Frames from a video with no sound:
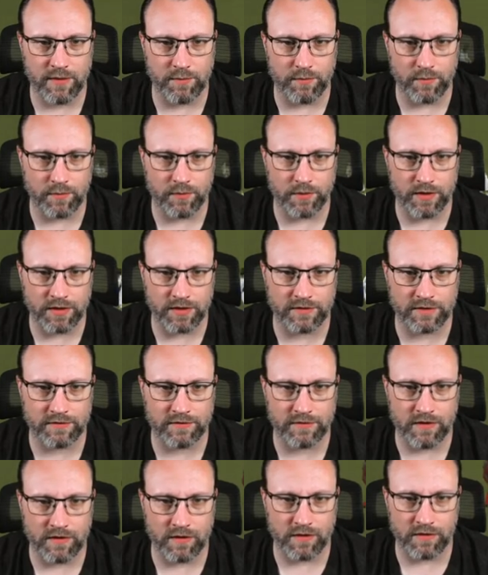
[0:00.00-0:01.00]
Marillas.
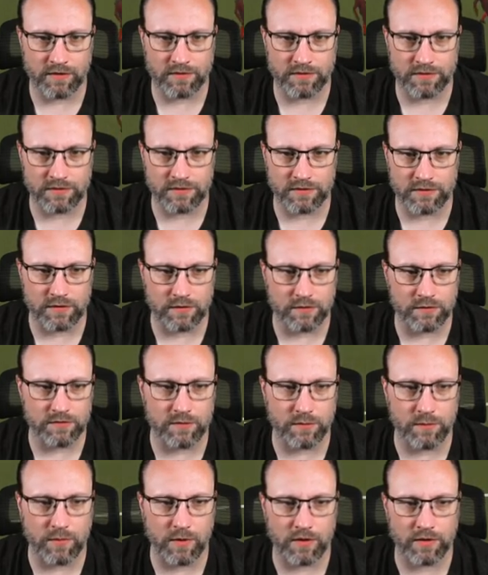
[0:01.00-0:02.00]
Arslan's going to lose the
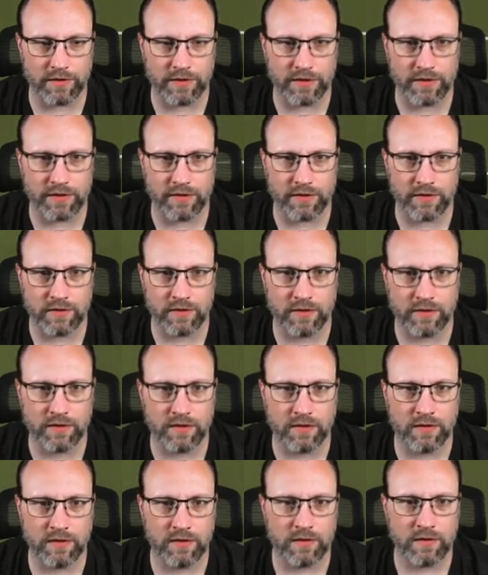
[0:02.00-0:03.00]
ball here.
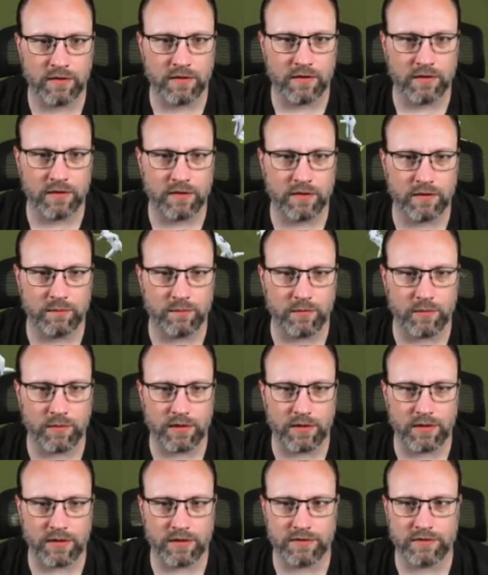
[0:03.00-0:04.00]

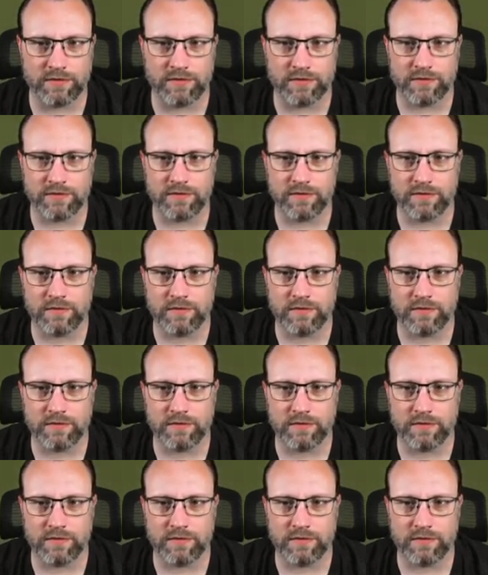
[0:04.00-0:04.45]
Marillas.